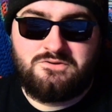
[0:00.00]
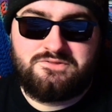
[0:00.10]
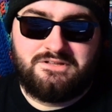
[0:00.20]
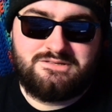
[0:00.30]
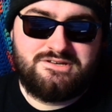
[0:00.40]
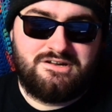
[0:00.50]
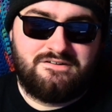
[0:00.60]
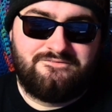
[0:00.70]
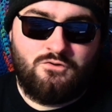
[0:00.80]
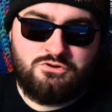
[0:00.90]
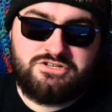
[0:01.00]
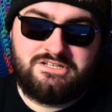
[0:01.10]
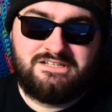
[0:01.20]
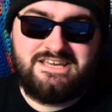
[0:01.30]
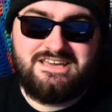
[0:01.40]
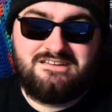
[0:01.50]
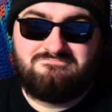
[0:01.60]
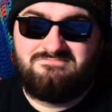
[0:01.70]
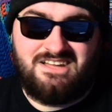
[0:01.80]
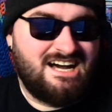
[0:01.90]
listen, unfortunately,
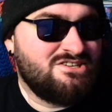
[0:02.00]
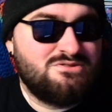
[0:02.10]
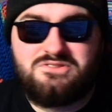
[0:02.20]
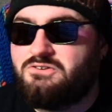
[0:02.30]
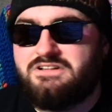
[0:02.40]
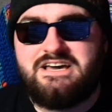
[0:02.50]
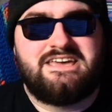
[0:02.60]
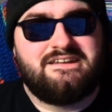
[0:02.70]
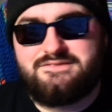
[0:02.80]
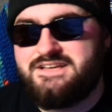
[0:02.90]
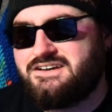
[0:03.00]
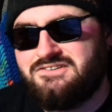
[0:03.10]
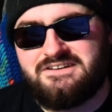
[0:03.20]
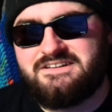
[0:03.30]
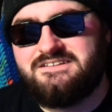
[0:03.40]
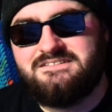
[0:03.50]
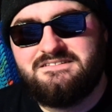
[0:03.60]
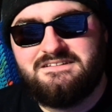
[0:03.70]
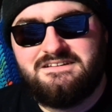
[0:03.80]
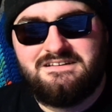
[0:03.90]
I just don't like it. It's not good.
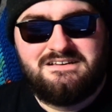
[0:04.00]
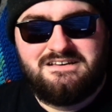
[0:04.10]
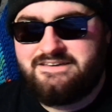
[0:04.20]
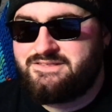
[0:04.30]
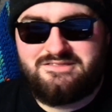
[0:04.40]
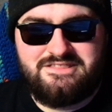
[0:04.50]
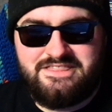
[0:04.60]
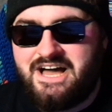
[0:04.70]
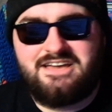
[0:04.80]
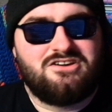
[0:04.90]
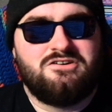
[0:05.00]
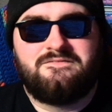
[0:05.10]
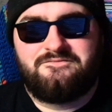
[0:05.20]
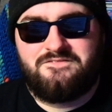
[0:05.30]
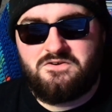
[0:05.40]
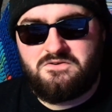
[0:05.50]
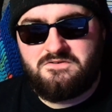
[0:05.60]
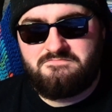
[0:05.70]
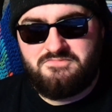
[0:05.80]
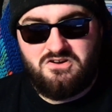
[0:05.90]
It's just not good for
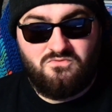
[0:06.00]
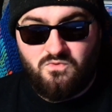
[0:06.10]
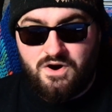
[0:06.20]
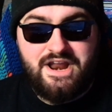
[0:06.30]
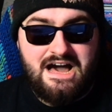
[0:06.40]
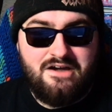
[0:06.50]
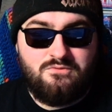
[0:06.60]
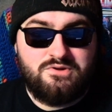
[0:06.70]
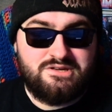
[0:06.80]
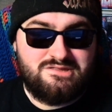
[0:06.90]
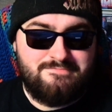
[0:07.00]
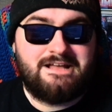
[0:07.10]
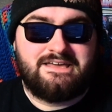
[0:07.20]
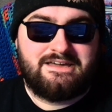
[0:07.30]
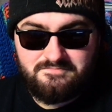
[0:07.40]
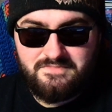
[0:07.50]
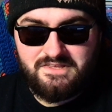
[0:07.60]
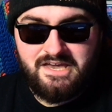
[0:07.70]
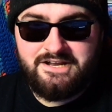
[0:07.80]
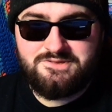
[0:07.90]
what I was expecting.
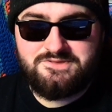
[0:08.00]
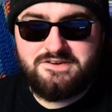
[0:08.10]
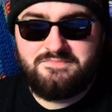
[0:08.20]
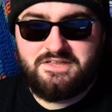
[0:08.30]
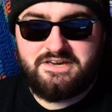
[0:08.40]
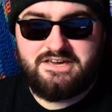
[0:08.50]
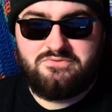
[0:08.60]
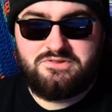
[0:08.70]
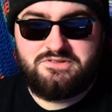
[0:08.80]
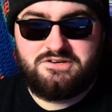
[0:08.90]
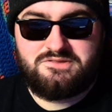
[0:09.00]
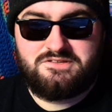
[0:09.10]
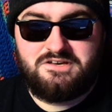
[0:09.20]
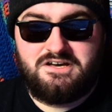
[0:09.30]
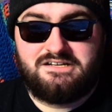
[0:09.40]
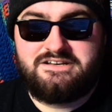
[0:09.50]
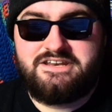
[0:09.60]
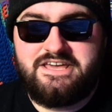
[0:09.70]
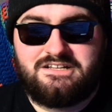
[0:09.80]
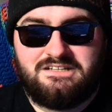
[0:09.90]
And it seems like it was just a
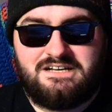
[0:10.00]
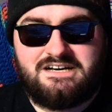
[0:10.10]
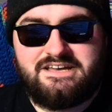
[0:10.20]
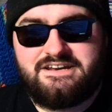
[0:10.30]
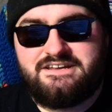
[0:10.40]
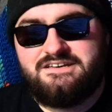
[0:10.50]
decline,